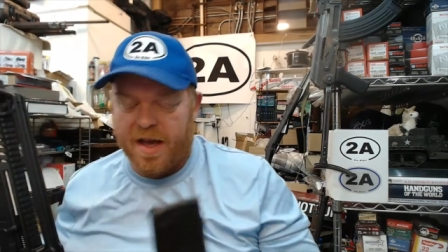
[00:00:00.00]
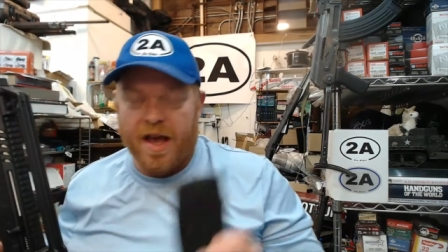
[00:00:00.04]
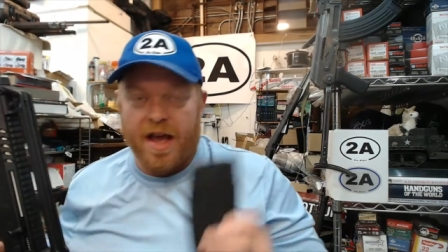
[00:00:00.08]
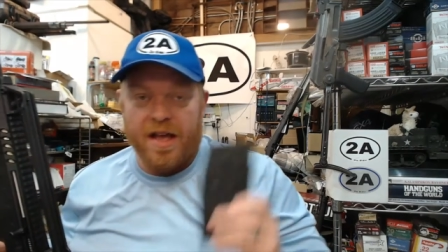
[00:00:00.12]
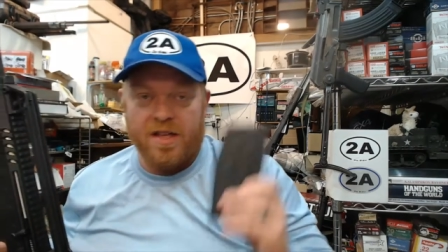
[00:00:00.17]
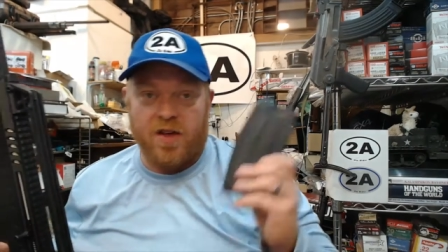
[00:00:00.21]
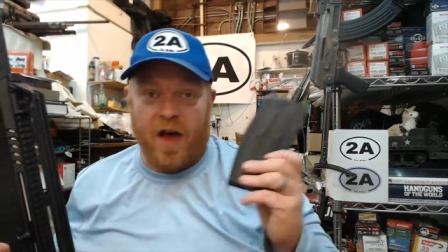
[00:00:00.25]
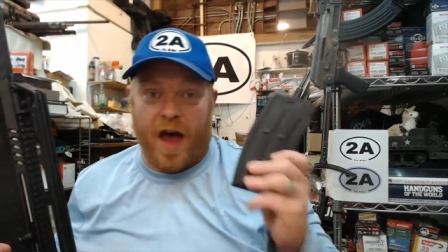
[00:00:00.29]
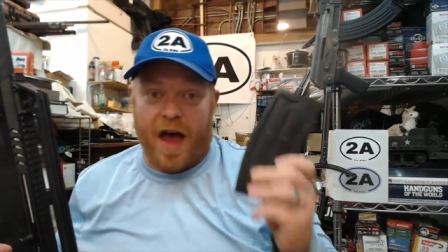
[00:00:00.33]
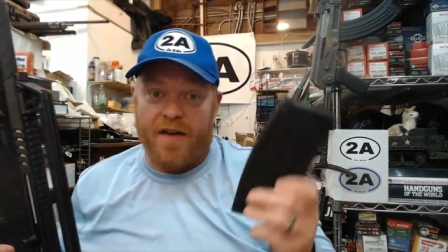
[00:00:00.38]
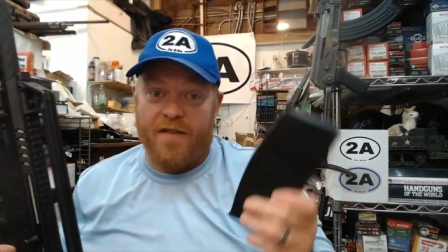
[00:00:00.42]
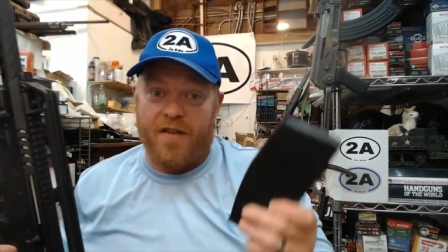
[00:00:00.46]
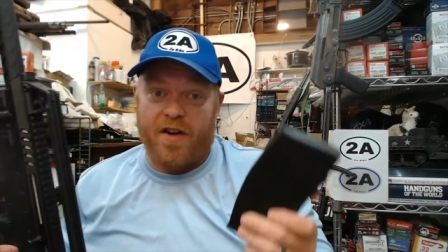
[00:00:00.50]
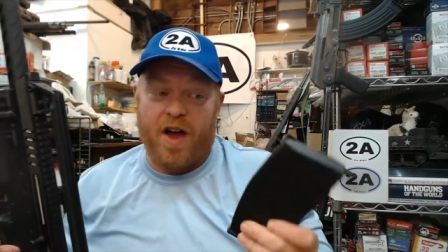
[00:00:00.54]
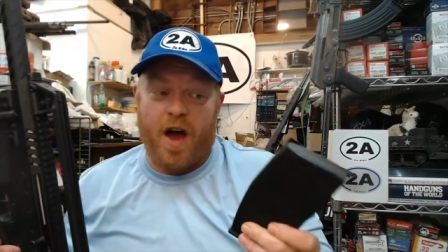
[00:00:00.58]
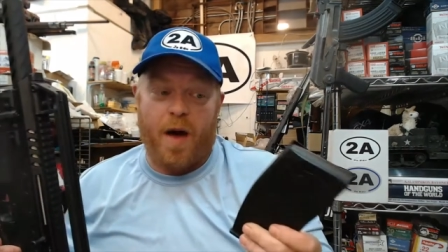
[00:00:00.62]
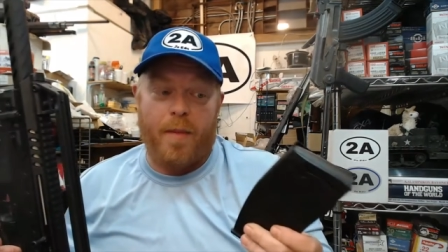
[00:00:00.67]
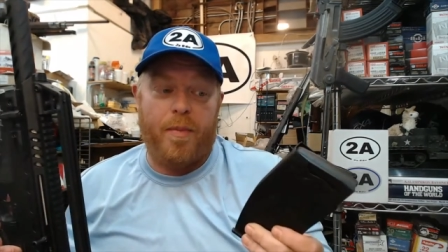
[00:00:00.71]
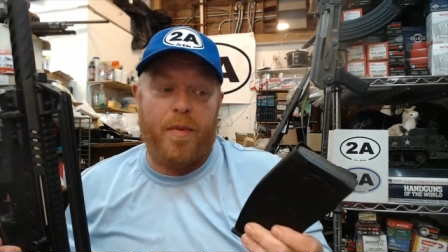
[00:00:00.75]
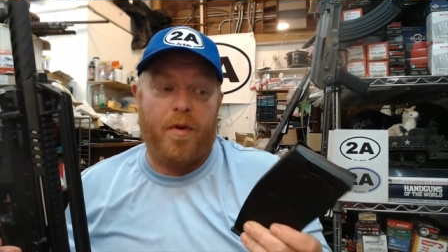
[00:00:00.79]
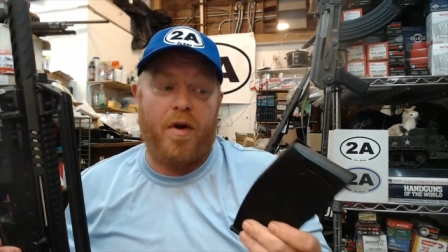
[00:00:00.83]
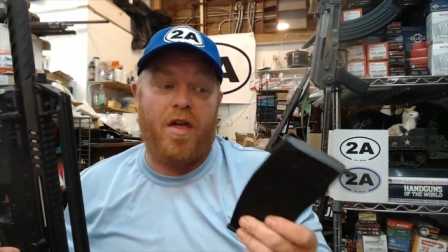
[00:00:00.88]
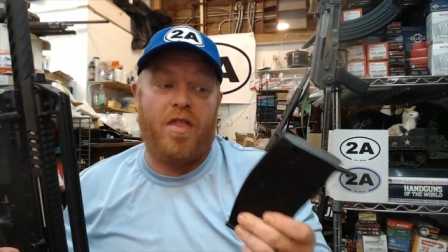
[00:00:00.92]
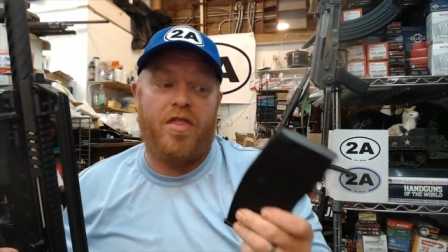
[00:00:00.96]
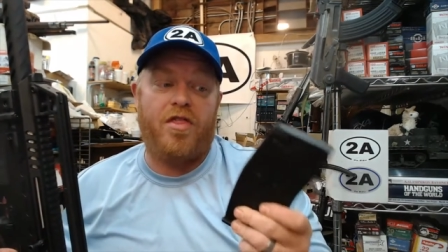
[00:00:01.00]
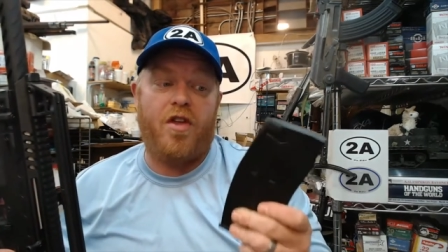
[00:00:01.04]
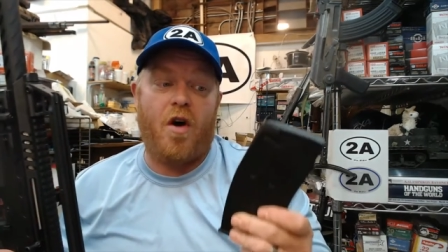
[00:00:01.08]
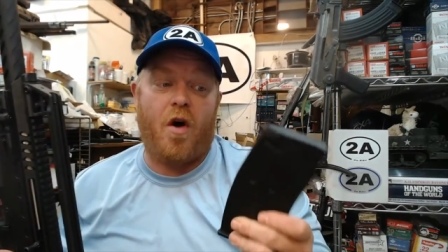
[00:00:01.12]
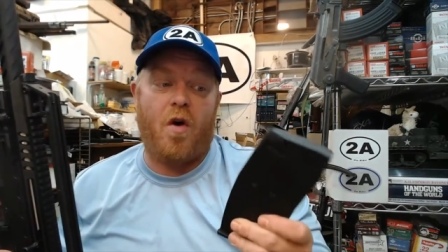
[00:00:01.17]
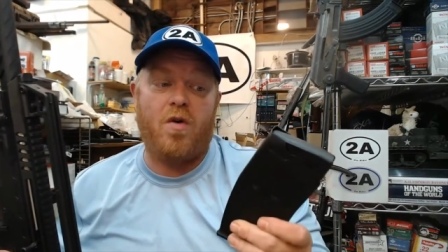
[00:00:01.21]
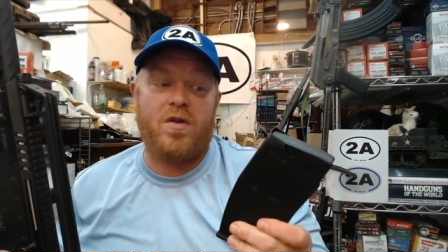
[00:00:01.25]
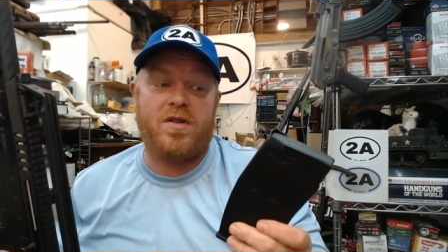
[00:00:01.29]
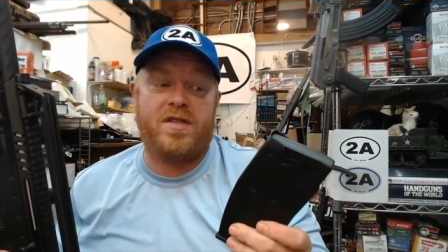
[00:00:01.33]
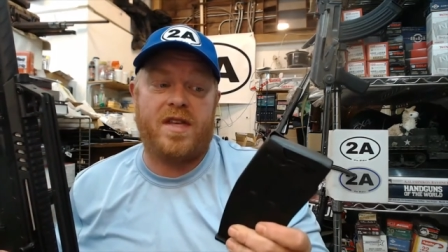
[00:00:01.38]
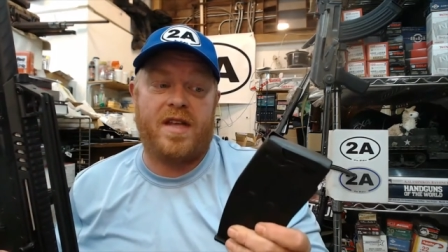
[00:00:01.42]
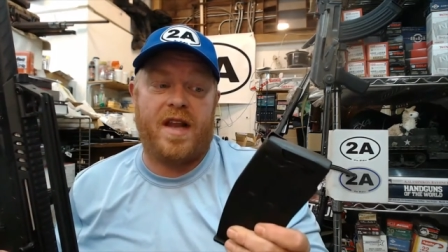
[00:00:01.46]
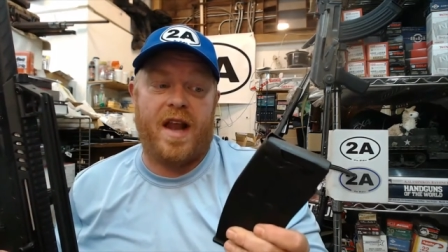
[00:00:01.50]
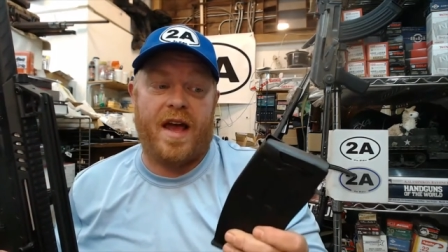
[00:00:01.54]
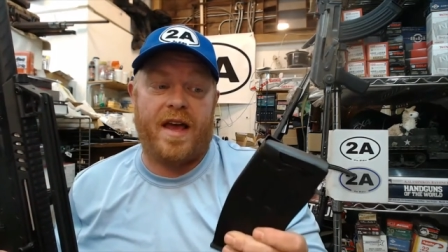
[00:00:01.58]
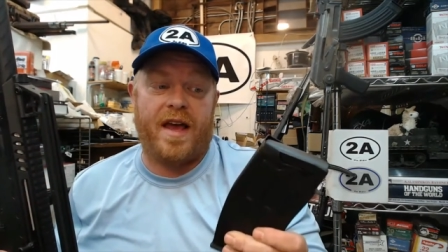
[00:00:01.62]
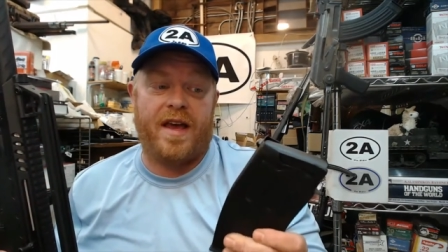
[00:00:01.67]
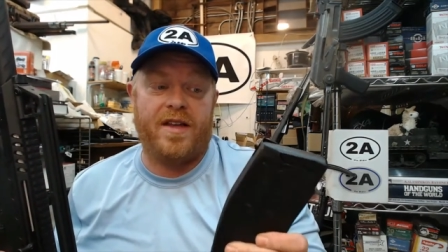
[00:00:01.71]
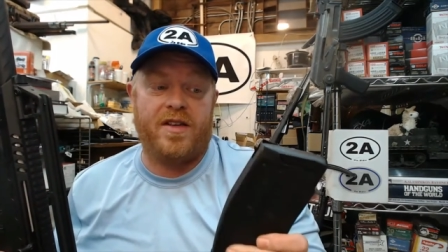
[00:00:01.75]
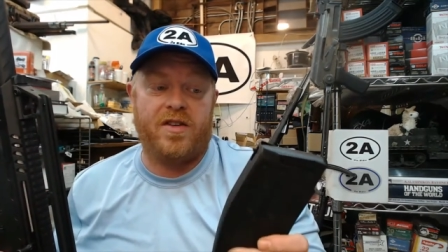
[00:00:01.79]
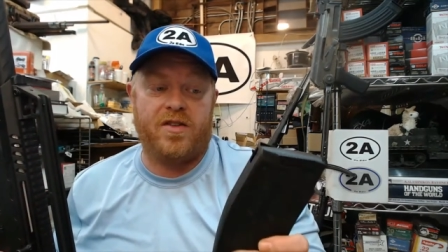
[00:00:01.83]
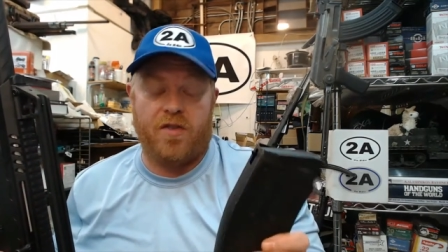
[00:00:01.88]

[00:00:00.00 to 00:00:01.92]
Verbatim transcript: So I have a couple of those that I can